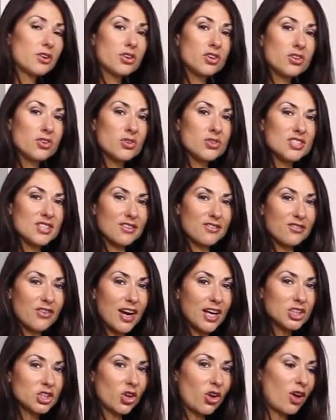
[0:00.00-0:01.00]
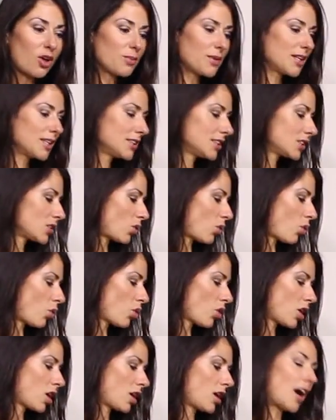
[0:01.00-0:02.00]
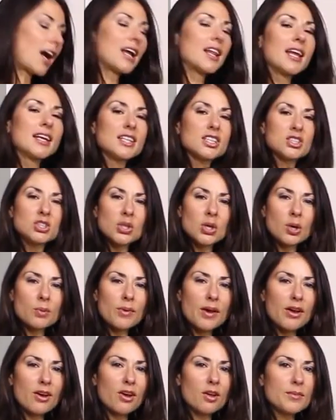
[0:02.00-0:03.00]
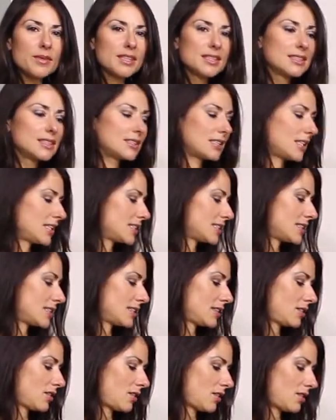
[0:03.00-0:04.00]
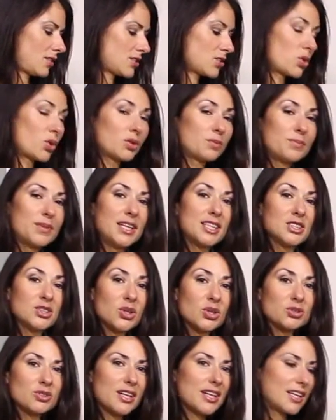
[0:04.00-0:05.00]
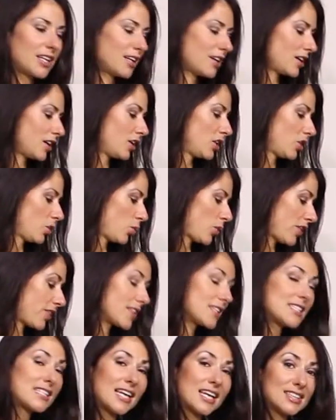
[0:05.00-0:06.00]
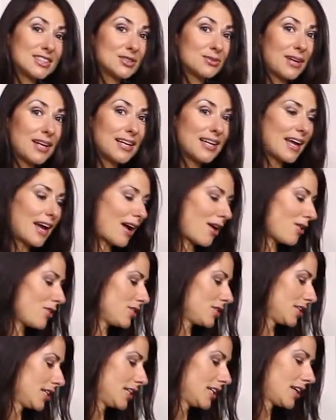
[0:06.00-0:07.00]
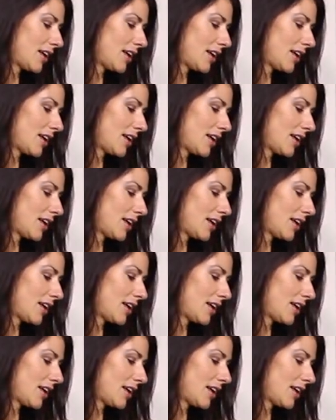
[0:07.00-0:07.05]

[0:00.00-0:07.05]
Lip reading: use fresh almonds, or I like to soak my almonds. It's being soaked right here with the dates right now.